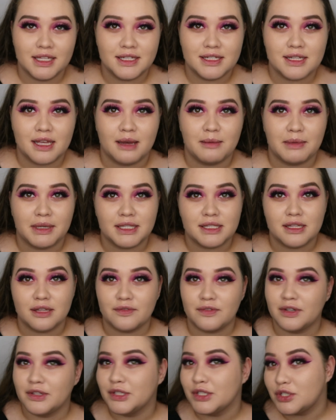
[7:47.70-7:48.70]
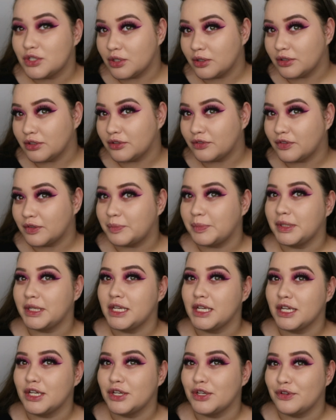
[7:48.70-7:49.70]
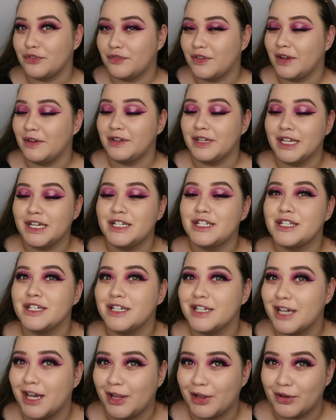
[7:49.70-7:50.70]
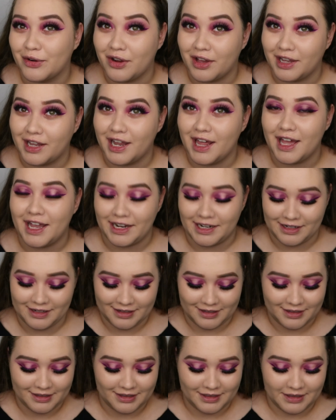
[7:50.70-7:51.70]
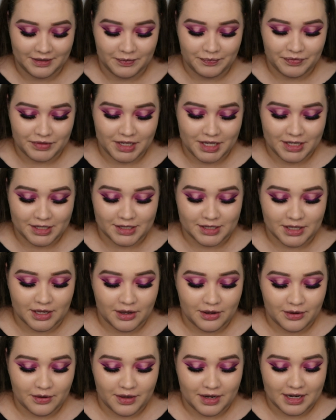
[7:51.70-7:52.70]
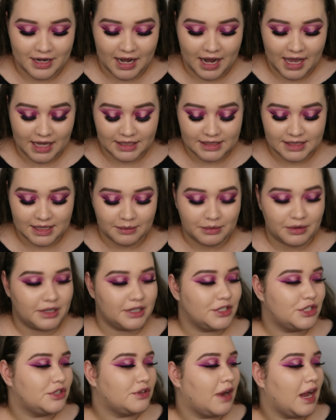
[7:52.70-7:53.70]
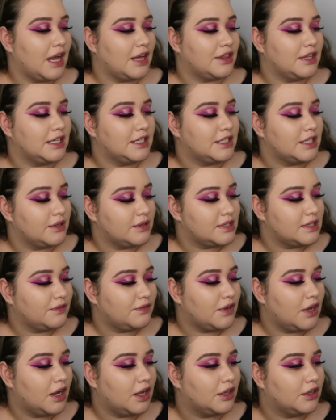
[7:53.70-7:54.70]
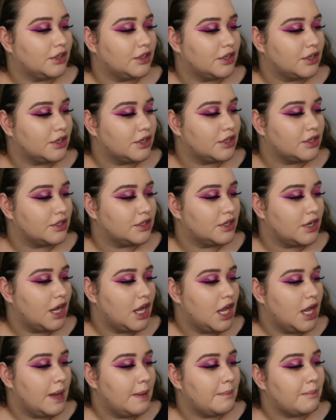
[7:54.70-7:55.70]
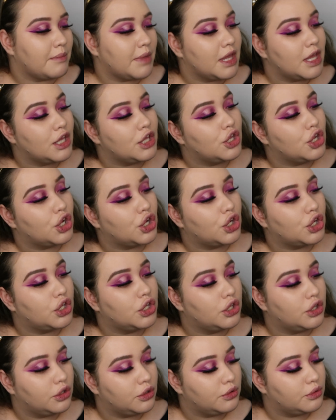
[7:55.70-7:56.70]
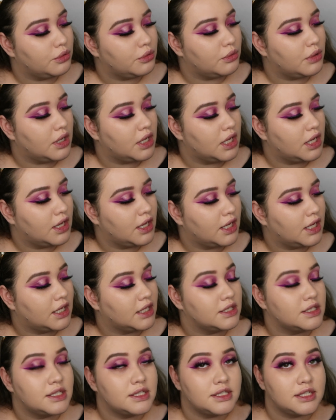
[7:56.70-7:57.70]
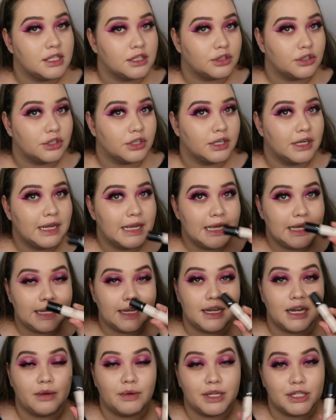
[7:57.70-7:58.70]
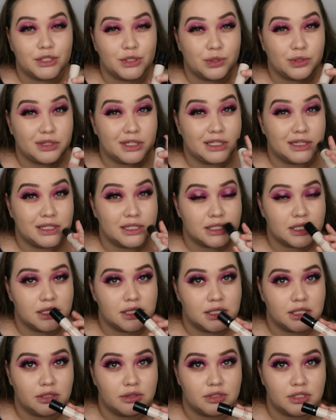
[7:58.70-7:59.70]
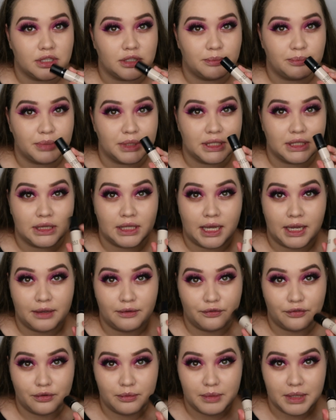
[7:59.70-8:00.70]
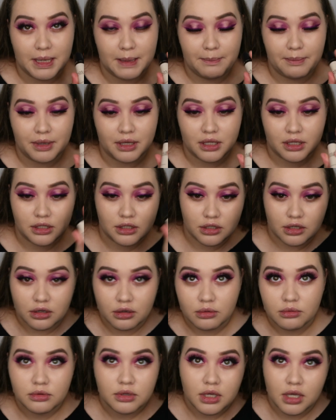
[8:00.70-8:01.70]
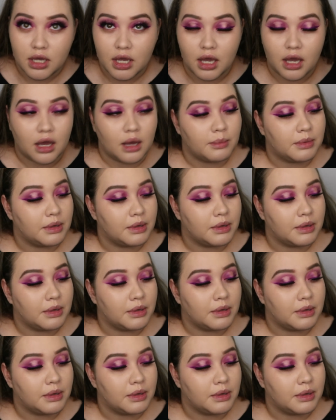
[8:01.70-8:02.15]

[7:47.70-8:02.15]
tap myself on the shoulder for picking a good foundation color online. So next I'm going to try the Dose of Color Meet Your Hue Concealer. Now I do think this concealer is a little bit light for me, but you know, I'm